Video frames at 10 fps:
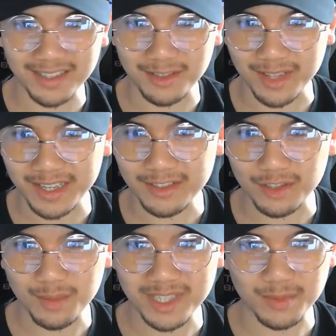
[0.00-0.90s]
So thank you so
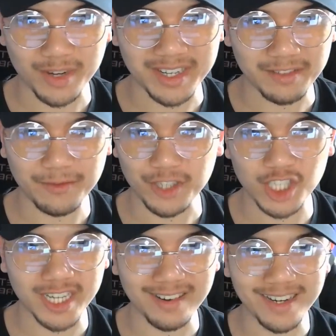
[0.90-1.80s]
much, Brennan, for
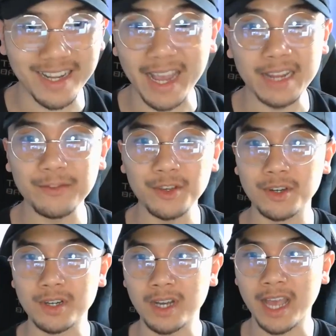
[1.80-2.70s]
sharing. And if
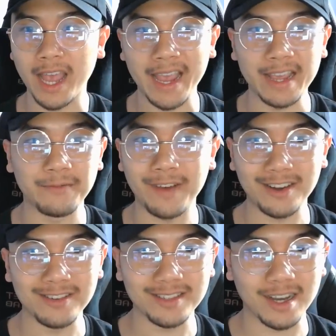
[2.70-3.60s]
you're a
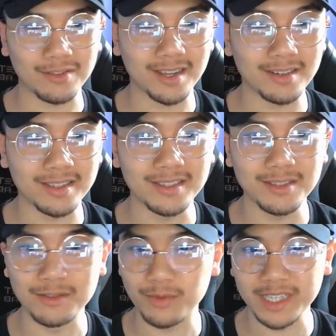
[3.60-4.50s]
founders out there looking
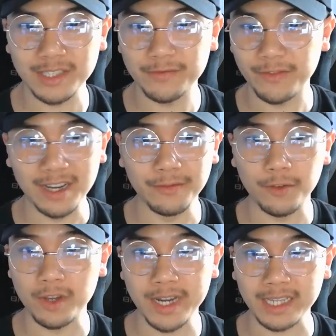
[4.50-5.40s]
to raise fund for
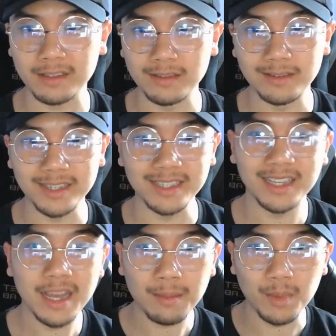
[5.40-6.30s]
your next series,
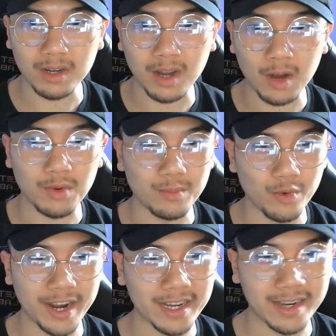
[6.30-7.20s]
book a call with
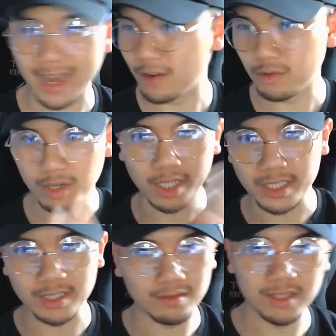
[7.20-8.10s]
Brennan. I'll link
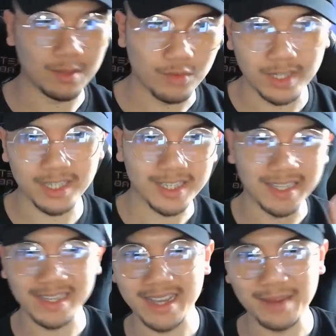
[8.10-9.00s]
it somewhere
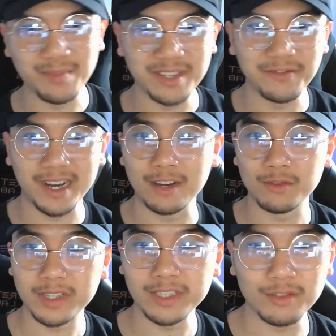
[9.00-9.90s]
here and be found.
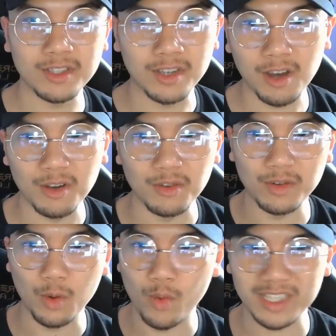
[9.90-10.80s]
Use the code
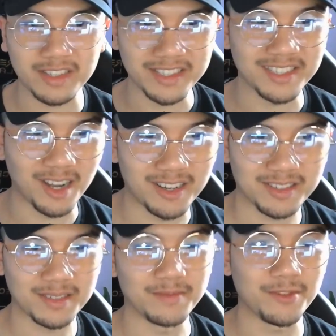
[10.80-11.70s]
Wesley is
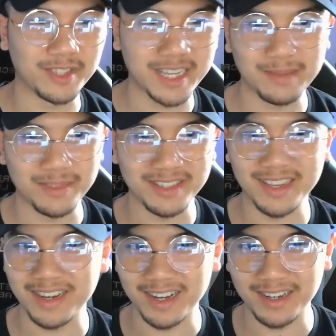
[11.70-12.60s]
awesome for
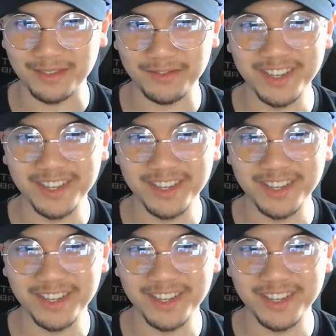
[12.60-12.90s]
10% off.